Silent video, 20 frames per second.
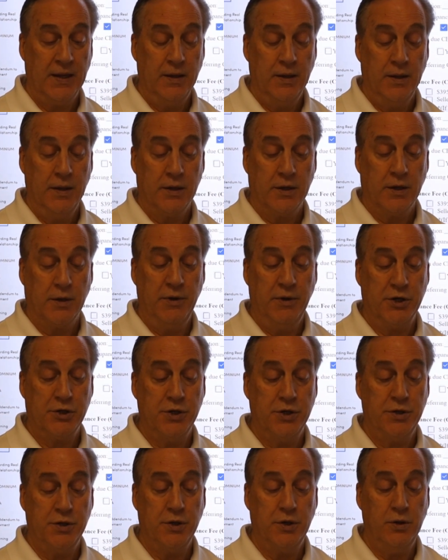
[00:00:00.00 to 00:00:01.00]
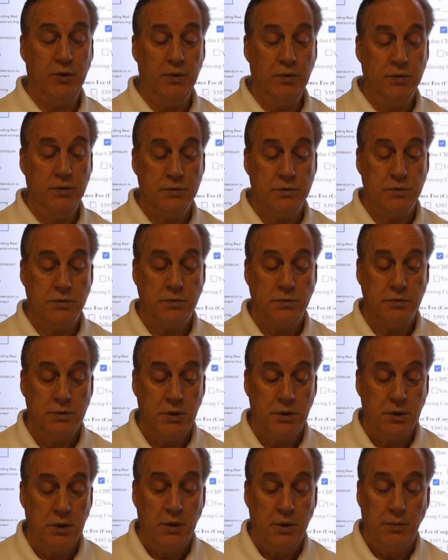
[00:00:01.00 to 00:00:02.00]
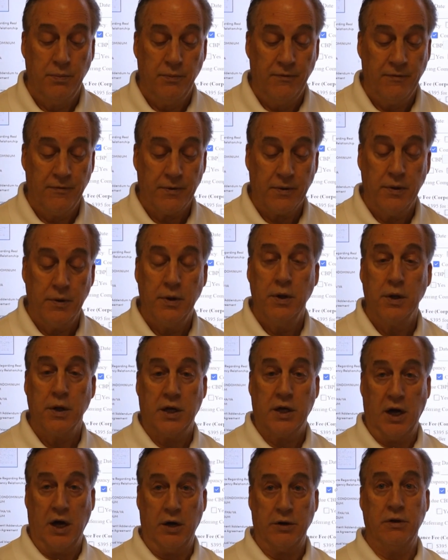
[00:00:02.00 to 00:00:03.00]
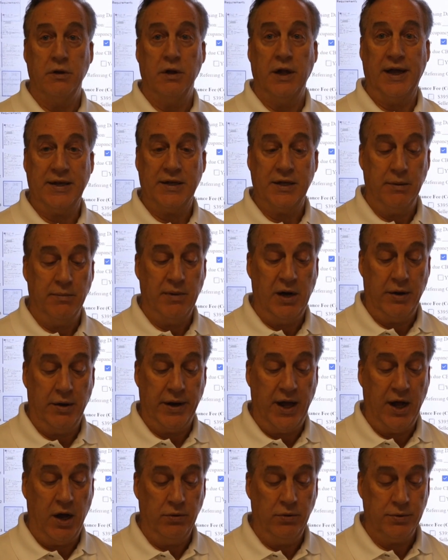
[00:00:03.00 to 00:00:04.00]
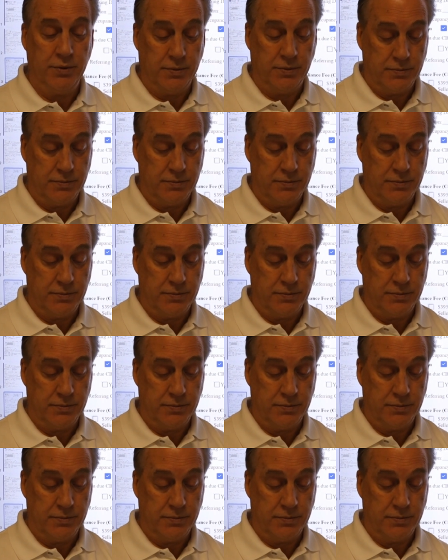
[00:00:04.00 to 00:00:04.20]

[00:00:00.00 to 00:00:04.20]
Commission due? Calculate the amount out.